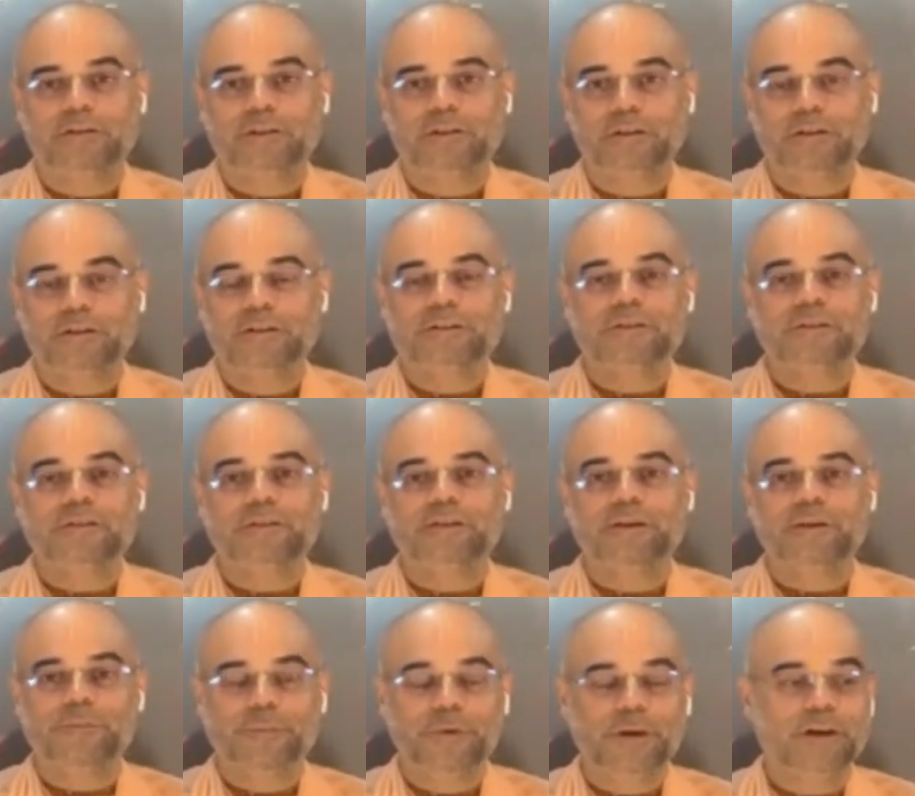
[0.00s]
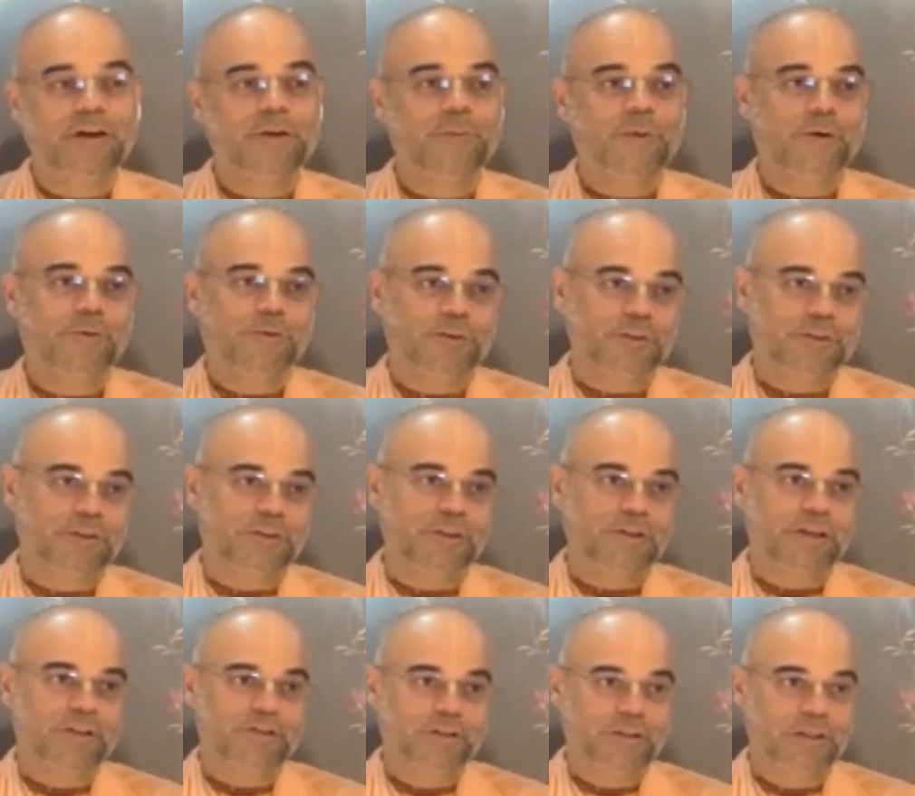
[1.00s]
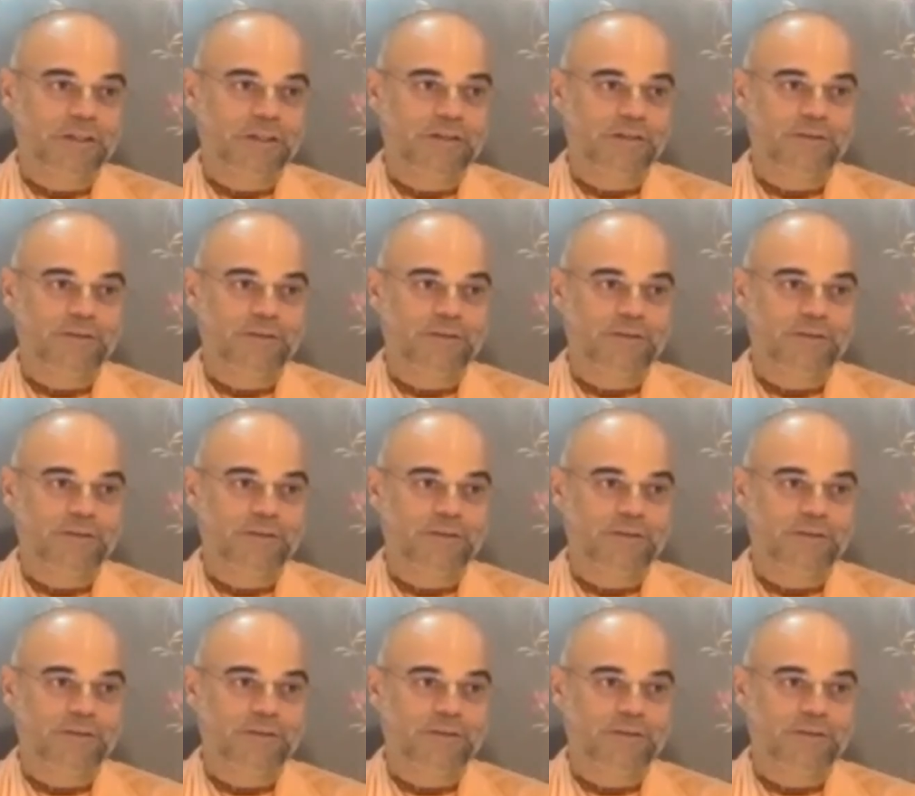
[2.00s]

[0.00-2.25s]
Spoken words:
is a big amount, actually.